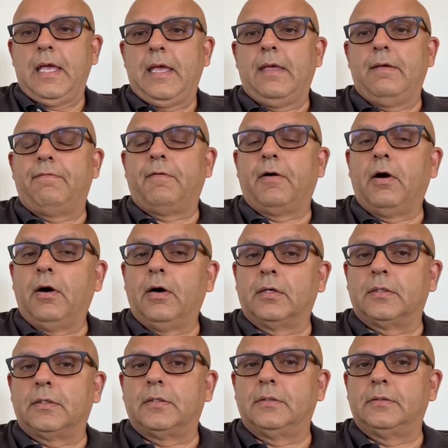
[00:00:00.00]
He
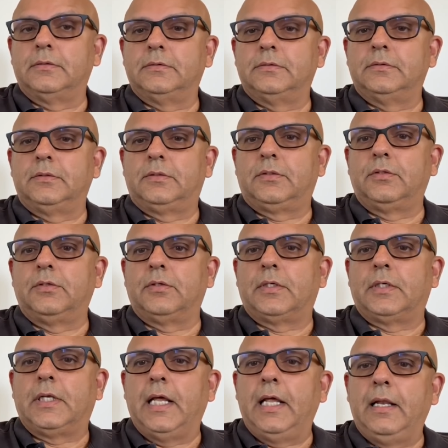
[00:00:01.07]
forgot to
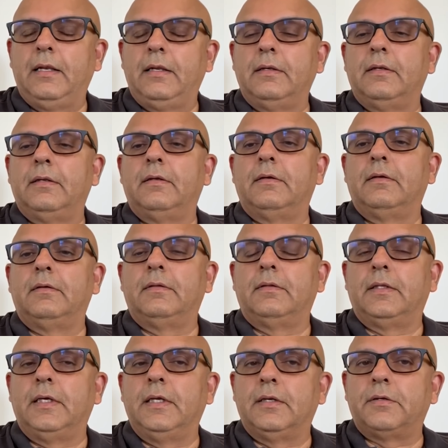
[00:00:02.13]
tell
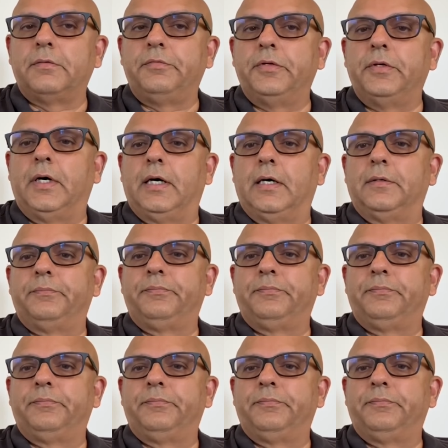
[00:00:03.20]
the interviewer